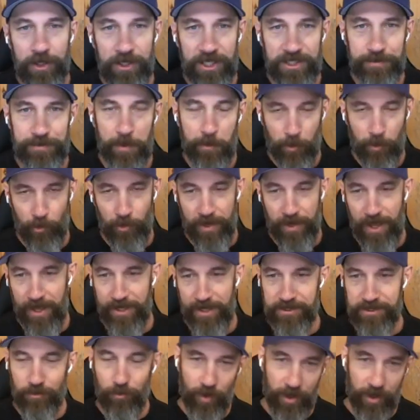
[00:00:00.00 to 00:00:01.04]
because people would
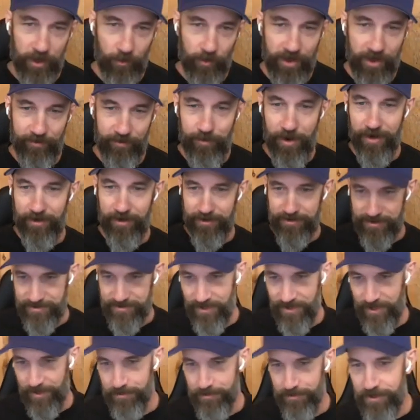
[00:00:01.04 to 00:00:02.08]
ask, why don't we have practice
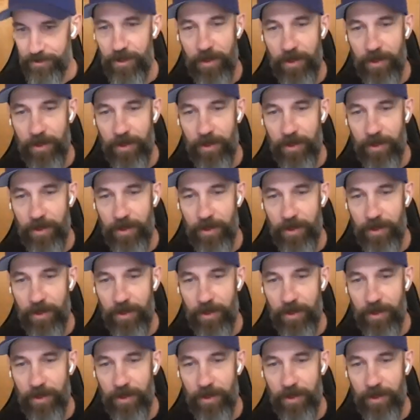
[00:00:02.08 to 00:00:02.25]
exams?